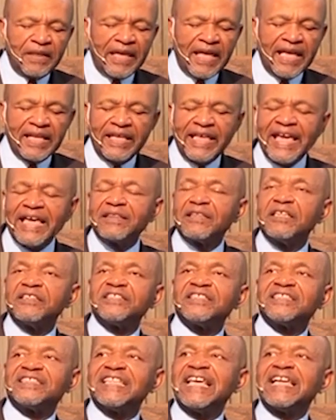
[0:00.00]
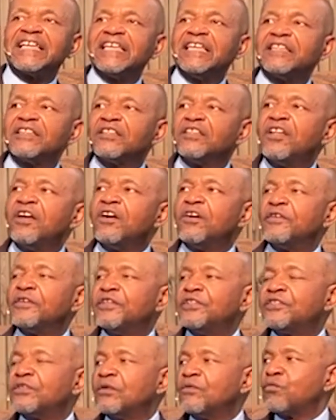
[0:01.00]
And he had the second
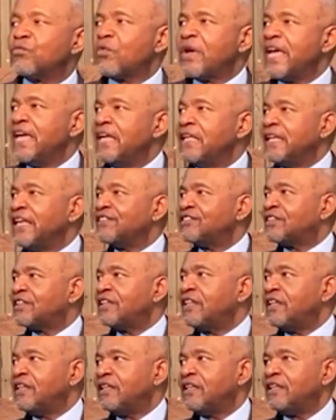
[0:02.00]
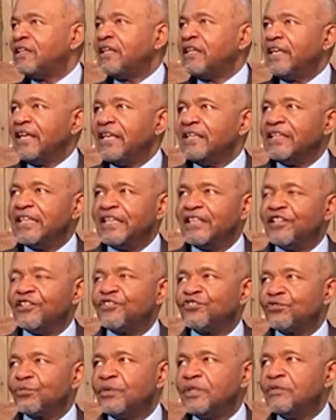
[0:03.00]
longest reign as king in the
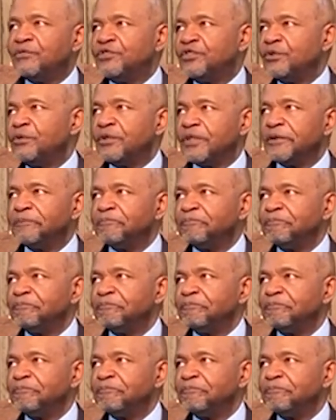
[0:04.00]
history of Judah.